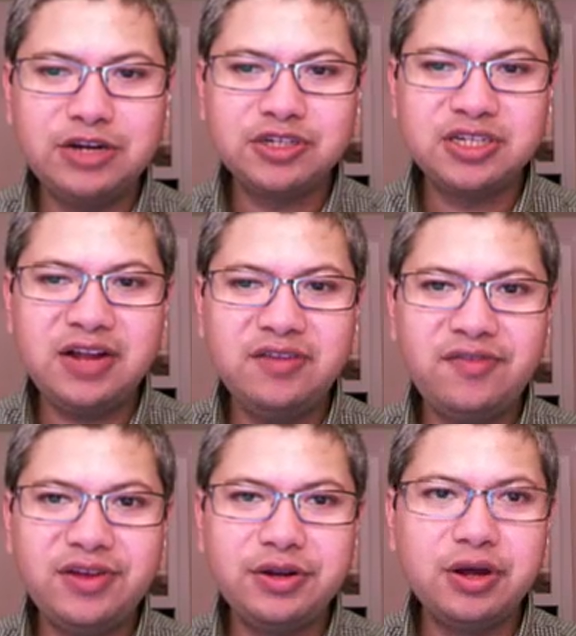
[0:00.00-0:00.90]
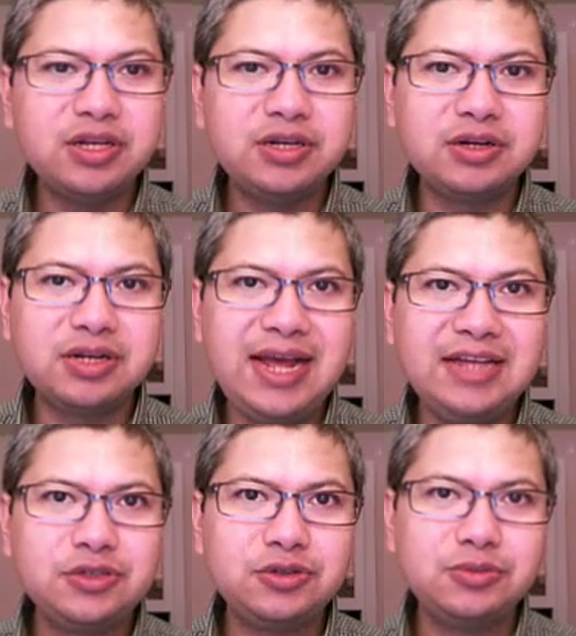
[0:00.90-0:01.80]
yourself and not in a
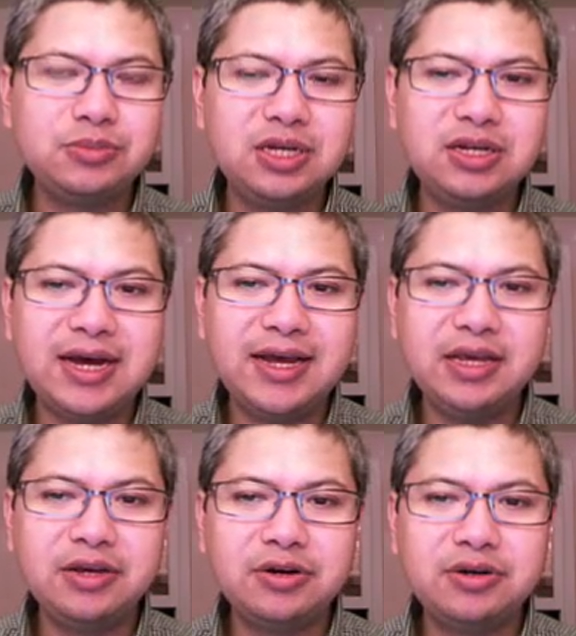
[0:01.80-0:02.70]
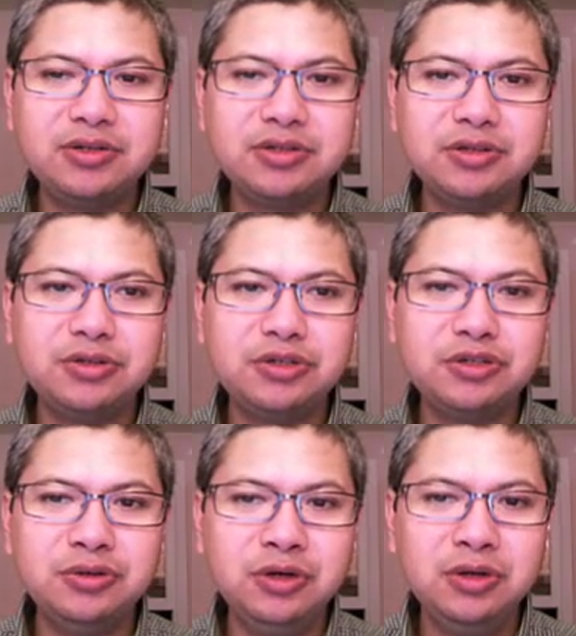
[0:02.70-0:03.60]
classroom, then I encourage you
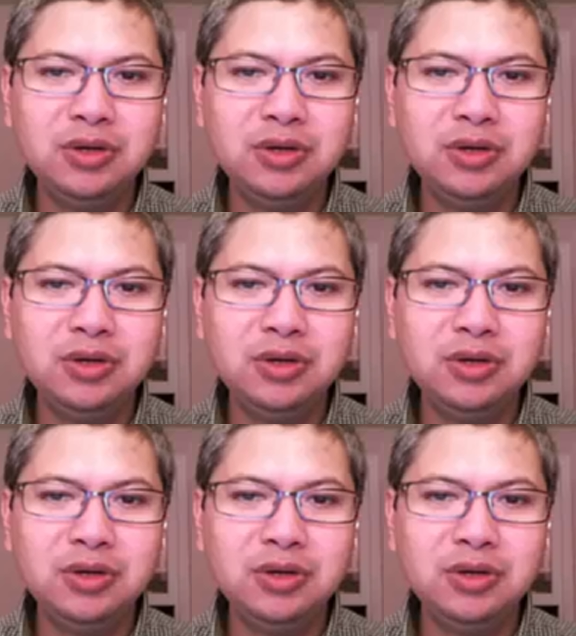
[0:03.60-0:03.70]
to